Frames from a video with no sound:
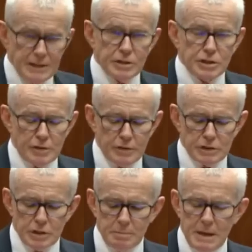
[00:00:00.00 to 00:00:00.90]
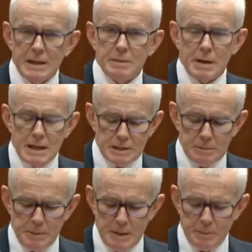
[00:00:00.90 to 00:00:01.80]
a servant to the many amazing
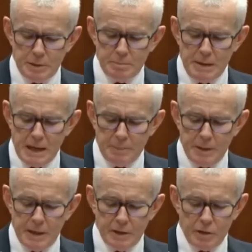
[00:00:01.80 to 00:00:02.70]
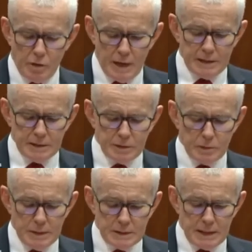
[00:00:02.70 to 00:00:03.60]
people who make up our great
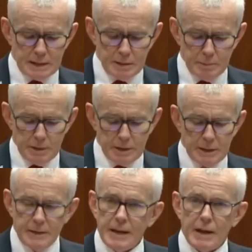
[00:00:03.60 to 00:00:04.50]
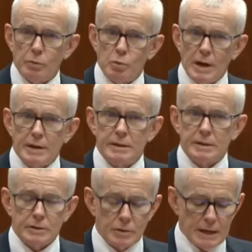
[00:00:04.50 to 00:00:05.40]
Queensland community, our one
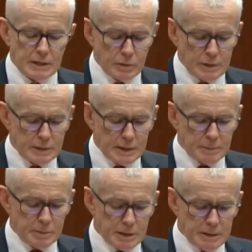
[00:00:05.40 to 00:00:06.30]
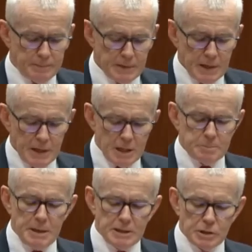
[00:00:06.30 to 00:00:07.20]
great Queensland community, I
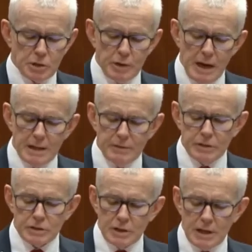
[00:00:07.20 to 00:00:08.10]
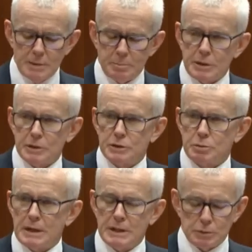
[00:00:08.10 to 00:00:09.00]
speak to Creative Australia Bill
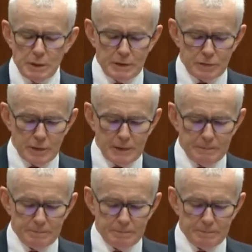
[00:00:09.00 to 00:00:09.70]
2023.